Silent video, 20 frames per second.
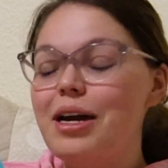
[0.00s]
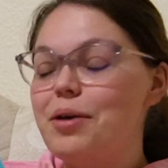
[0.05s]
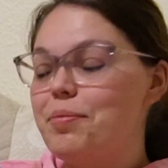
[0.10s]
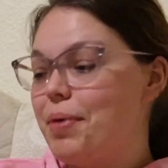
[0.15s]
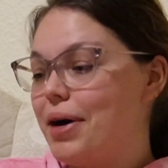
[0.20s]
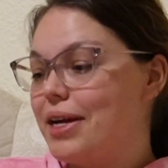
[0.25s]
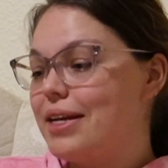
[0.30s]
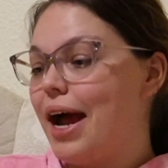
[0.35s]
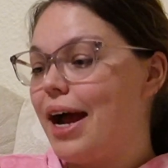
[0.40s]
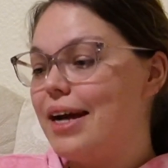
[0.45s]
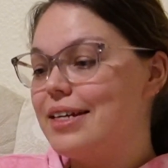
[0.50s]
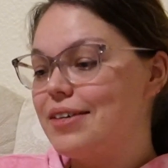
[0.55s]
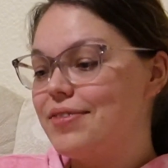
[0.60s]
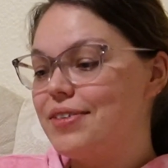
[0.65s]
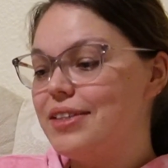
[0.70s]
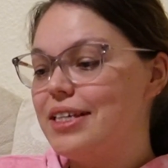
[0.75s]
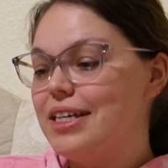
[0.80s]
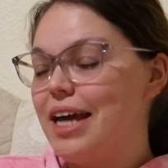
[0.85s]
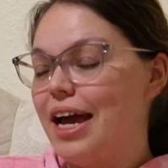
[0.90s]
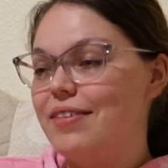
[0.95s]
But I
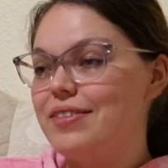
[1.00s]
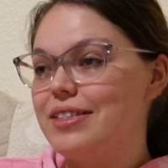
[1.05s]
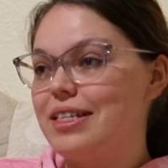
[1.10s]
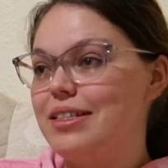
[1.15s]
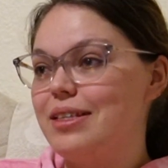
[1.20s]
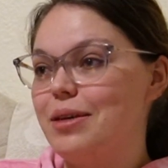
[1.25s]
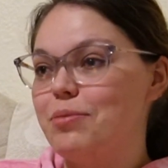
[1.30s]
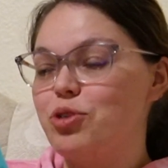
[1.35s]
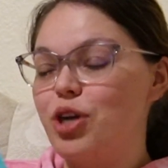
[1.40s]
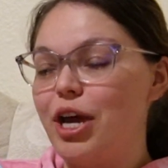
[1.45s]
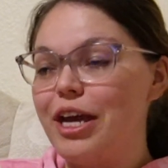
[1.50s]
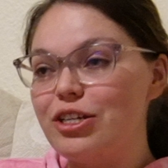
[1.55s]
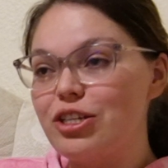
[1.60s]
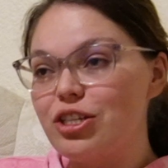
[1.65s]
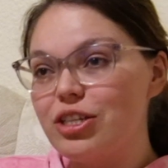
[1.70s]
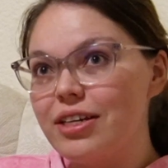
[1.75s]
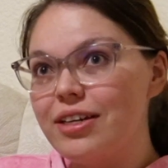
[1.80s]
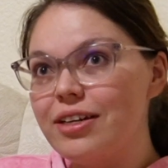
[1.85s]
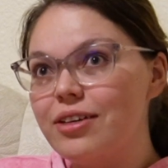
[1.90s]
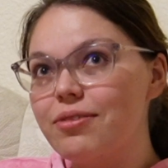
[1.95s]
definitely have seen some changes
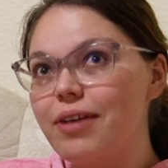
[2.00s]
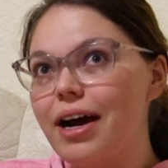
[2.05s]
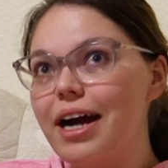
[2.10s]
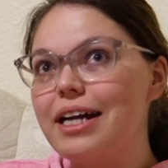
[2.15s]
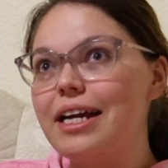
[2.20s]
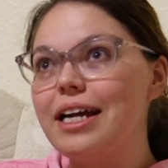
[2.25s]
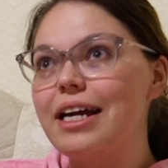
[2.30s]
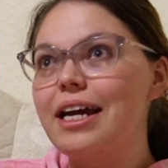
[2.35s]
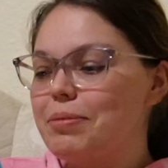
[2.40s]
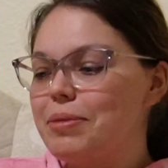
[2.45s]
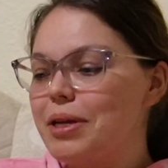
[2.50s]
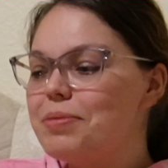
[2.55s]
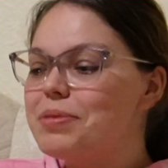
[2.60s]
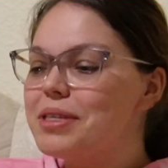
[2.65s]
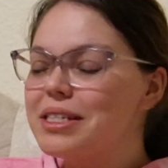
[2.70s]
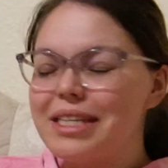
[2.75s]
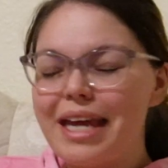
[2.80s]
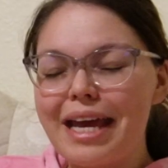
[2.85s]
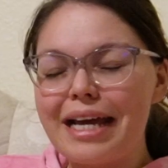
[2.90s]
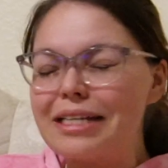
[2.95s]
in her writing. Sometimes the
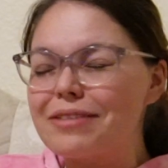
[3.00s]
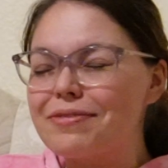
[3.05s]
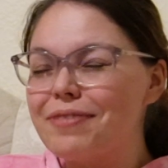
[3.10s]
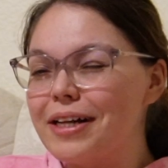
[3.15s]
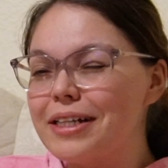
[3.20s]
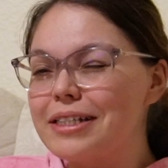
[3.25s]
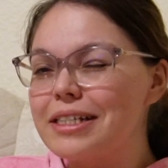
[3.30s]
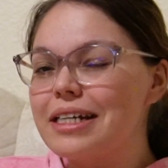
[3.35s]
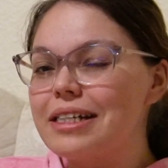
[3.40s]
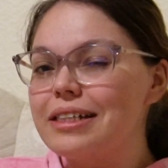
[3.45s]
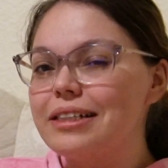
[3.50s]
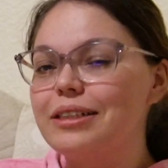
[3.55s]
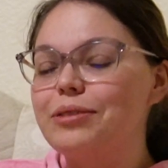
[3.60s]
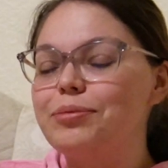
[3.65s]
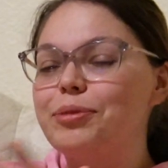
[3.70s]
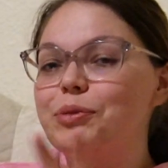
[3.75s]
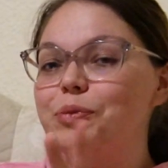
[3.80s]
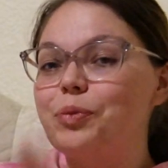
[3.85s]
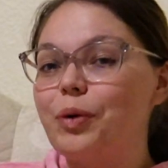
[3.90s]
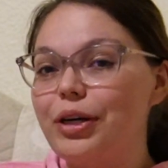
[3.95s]
text felt a little
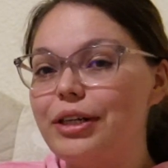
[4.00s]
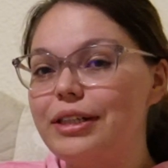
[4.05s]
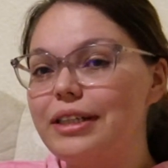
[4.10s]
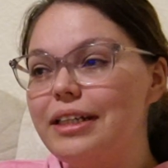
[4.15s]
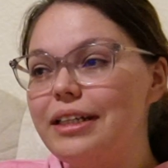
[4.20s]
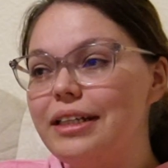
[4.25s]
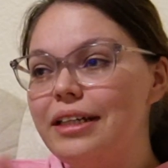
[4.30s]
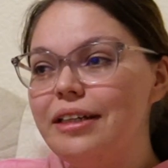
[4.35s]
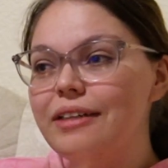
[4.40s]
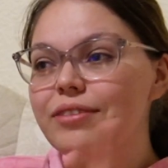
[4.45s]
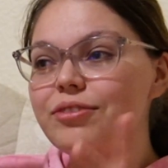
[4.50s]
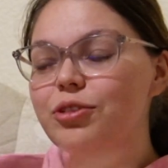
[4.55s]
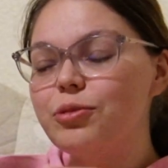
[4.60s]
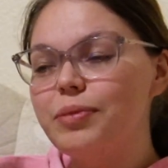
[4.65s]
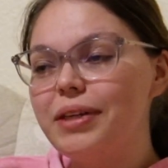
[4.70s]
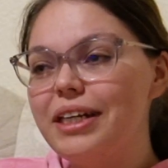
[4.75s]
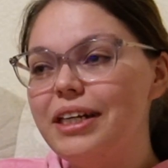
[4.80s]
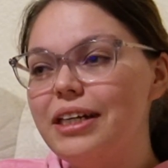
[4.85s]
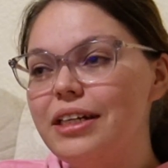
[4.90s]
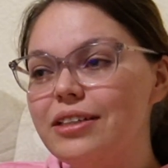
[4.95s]
bit wordy for
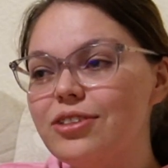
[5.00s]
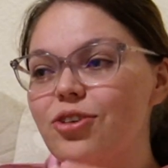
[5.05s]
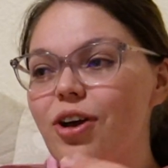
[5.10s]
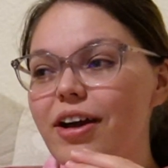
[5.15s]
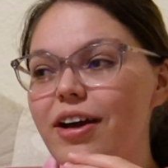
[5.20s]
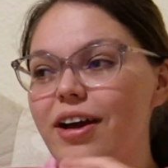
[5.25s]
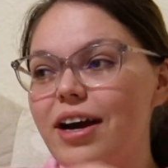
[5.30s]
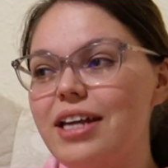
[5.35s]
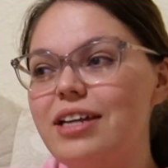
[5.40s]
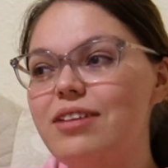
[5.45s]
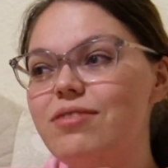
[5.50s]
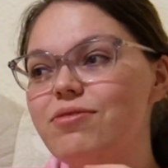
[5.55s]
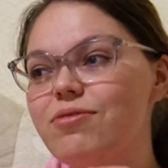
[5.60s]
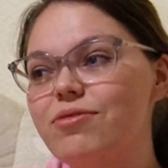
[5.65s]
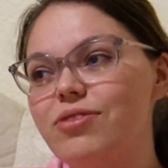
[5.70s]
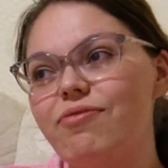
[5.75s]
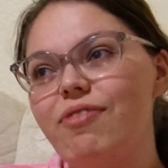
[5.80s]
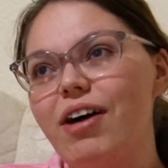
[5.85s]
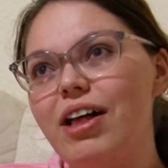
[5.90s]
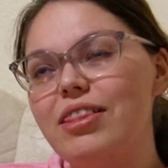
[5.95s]
me, so I kind of
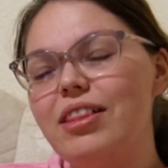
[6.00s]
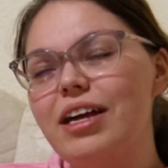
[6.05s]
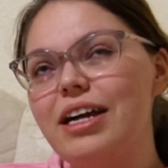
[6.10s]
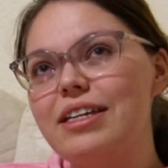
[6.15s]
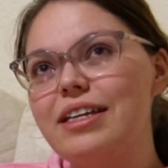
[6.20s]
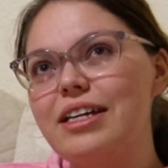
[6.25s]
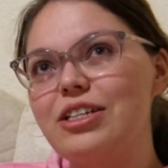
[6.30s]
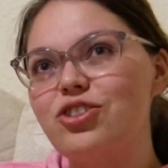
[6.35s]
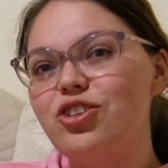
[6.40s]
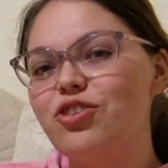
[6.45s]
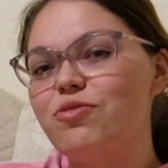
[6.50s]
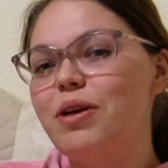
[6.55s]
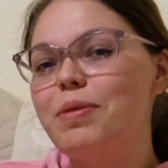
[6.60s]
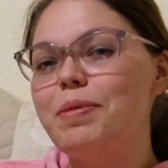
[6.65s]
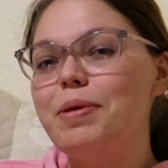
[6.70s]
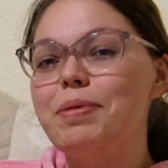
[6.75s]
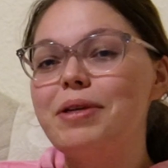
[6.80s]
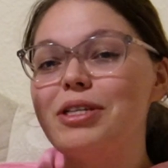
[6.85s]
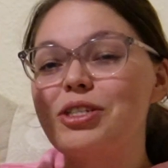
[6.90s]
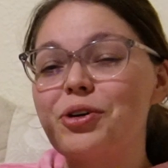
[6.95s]
felt like that should have maybe
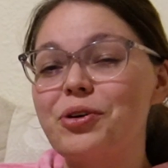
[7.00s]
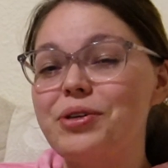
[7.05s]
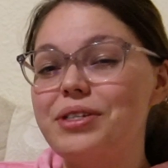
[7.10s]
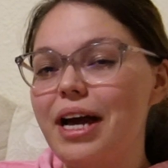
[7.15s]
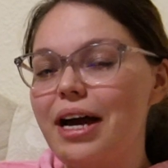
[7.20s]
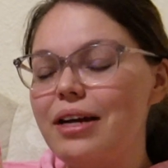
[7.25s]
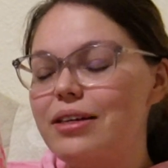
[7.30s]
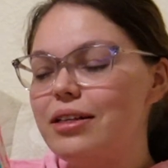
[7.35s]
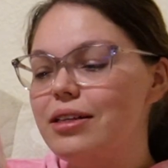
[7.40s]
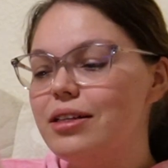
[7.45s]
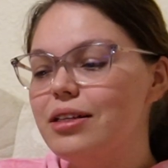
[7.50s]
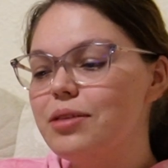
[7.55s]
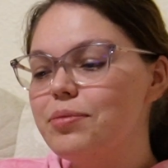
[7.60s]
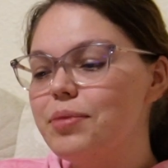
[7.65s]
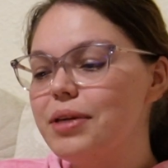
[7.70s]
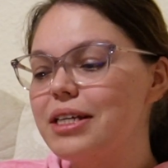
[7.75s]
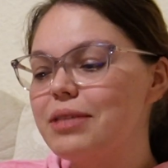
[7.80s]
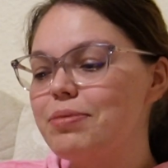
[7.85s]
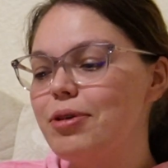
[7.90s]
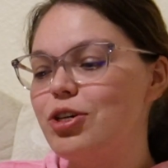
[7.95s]
been toned down a little bit,
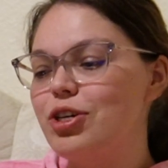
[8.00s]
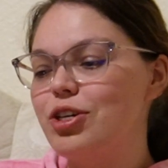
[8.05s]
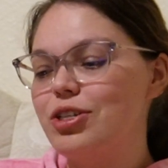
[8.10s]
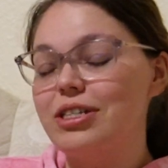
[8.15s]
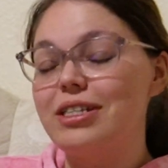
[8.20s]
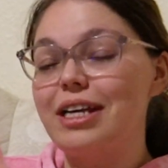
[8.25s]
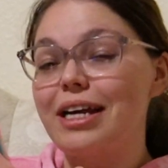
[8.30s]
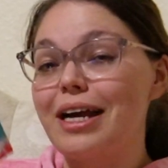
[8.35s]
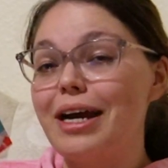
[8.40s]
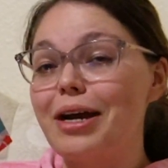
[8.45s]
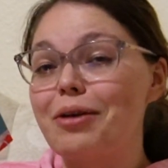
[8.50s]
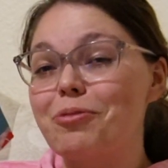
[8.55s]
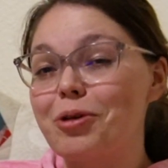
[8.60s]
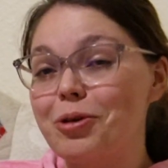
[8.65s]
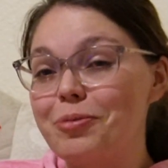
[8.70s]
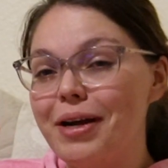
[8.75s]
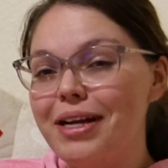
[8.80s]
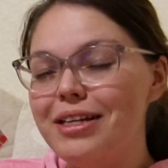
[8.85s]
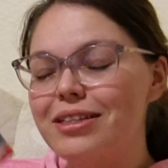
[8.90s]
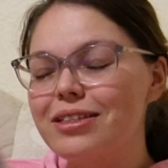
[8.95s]
especially because it's like a
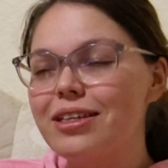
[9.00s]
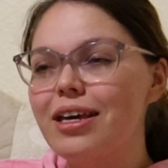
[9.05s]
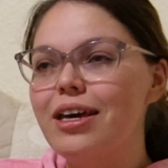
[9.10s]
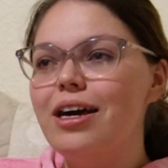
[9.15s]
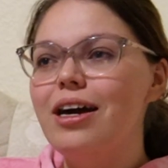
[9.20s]
romance,